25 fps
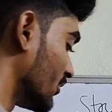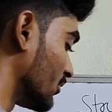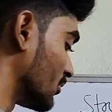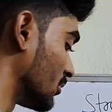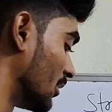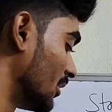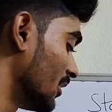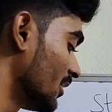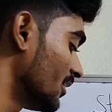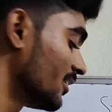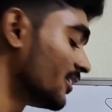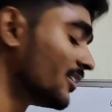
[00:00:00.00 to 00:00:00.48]
it is
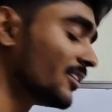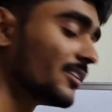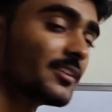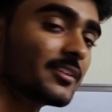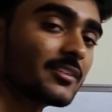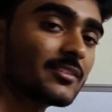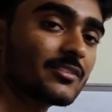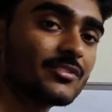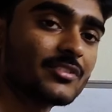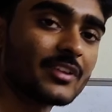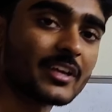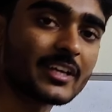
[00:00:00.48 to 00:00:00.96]
called
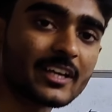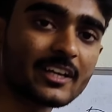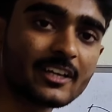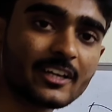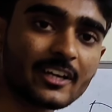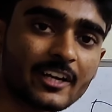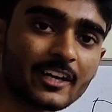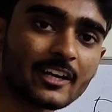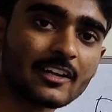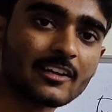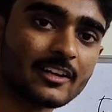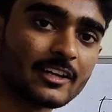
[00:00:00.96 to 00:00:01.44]

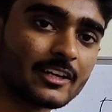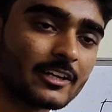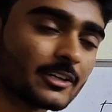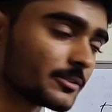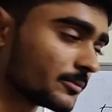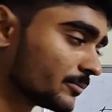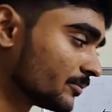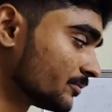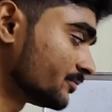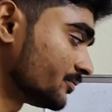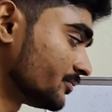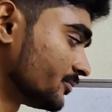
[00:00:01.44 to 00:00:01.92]
second hidden
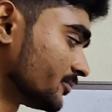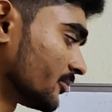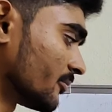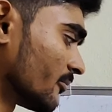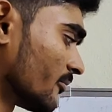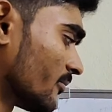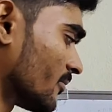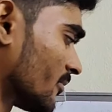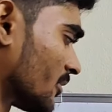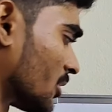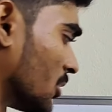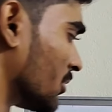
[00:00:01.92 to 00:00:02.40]
layer.
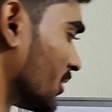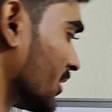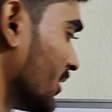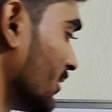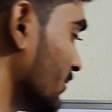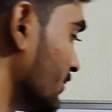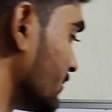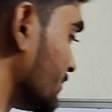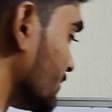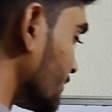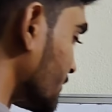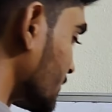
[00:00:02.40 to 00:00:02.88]

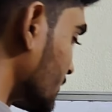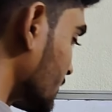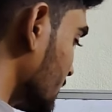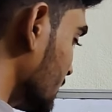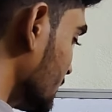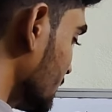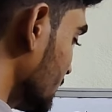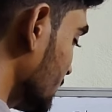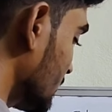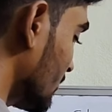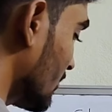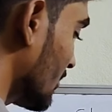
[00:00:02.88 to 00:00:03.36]
Okay,
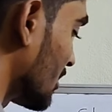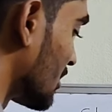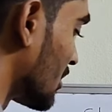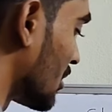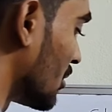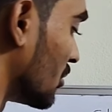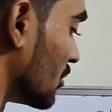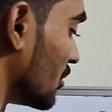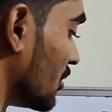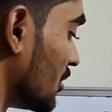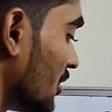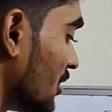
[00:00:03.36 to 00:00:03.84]

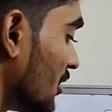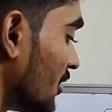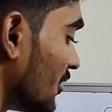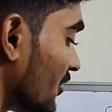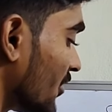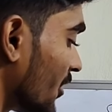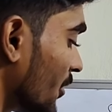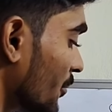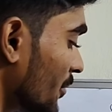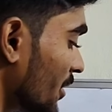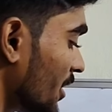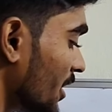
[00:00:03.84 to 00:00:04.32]
now
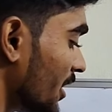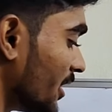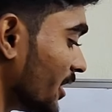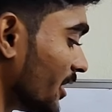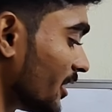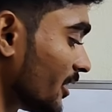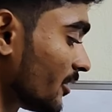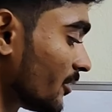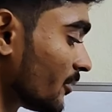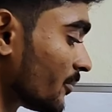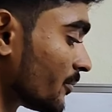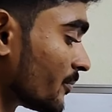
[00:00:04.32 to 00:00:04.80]
from
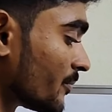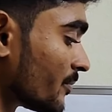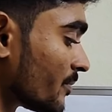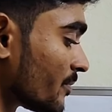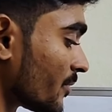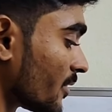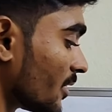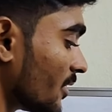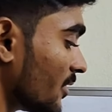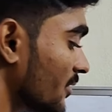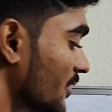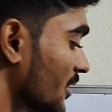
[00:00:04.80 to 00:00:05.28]
here
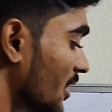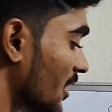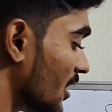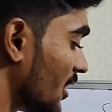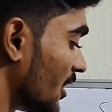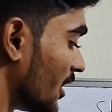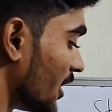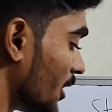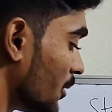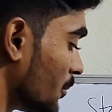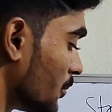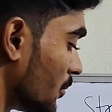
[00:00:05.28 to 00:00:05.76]

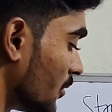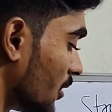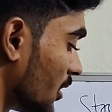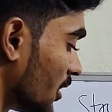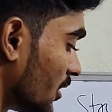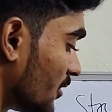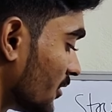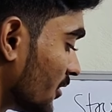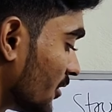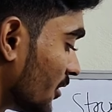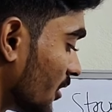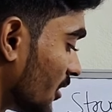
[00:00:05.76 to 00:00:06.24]
the
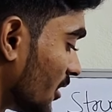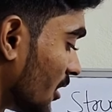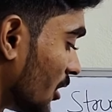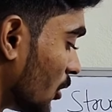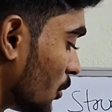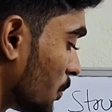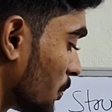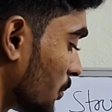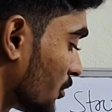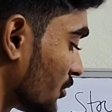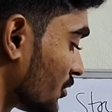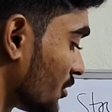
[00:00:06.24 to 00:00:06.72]

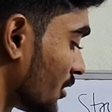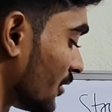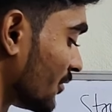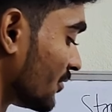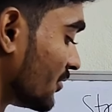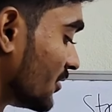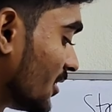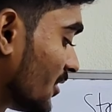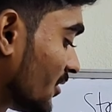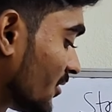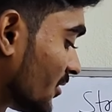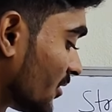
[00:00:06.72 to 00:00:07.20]
outputs
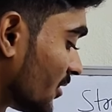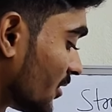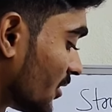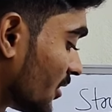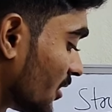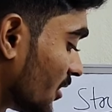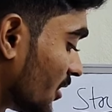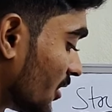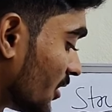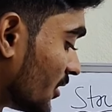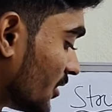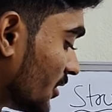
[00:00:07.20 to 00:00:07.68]
of these
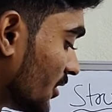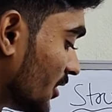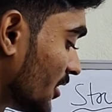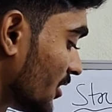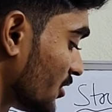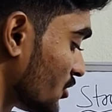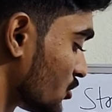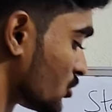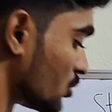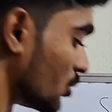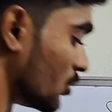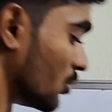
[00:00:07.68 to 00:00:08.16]

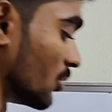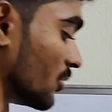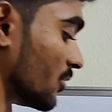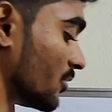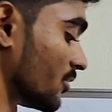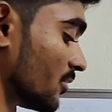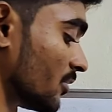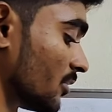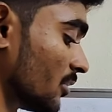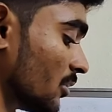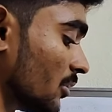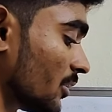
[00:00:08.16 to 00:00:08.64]
two
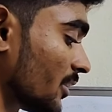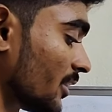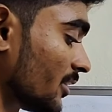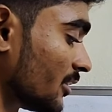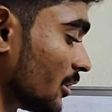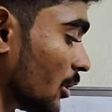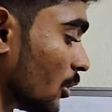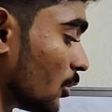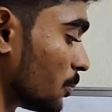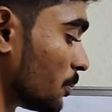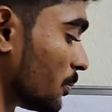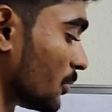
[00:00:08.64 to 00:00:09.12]
nodes, okay,
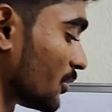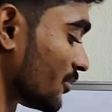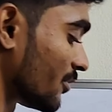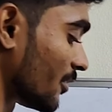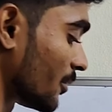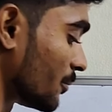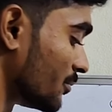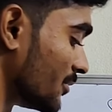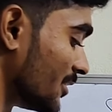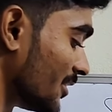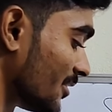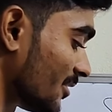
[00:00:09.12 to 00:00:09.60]
the outputs
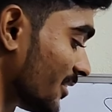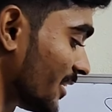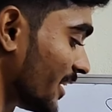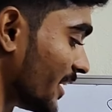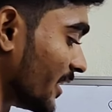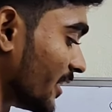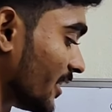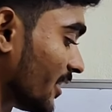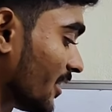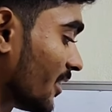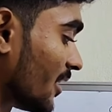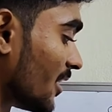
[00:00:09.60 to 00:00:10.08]
from this
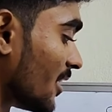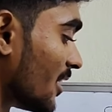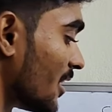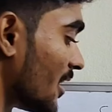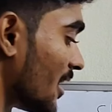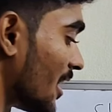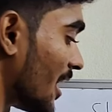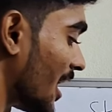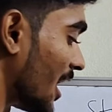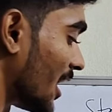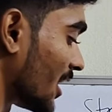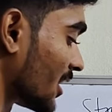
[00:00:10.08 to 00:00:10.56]
layer
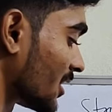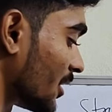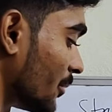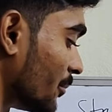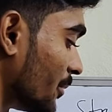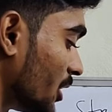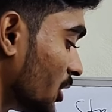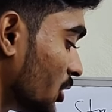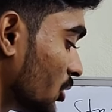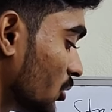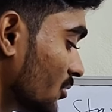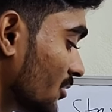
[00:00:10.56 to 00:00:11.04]
are
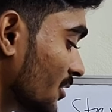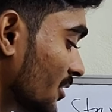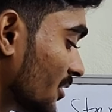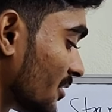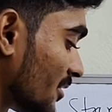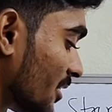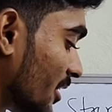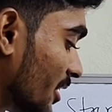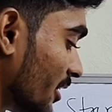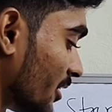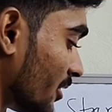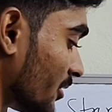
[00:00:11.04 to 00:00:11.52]
coming to
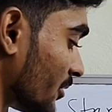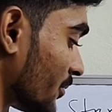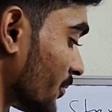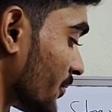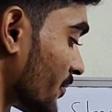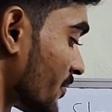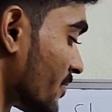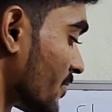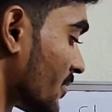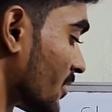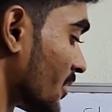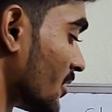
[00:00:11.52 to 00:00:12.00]
this layer.
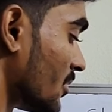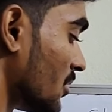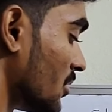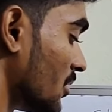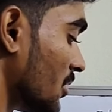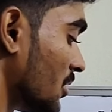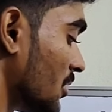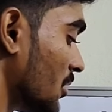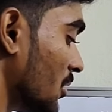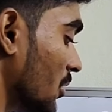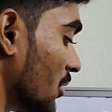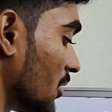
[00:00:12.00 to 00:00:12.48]

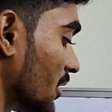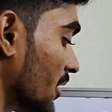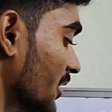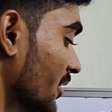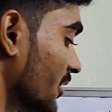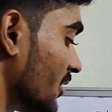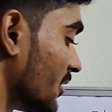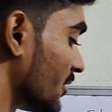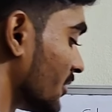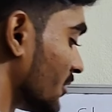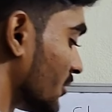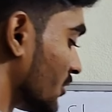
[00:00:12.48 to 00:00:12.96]

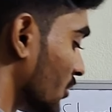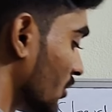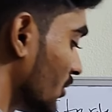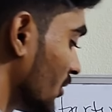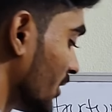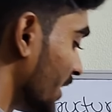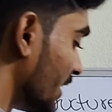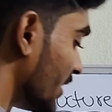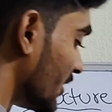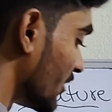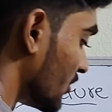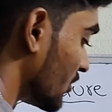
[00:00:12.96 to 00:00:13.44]
Okay,
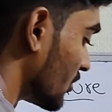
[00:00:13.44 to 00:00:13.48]
so it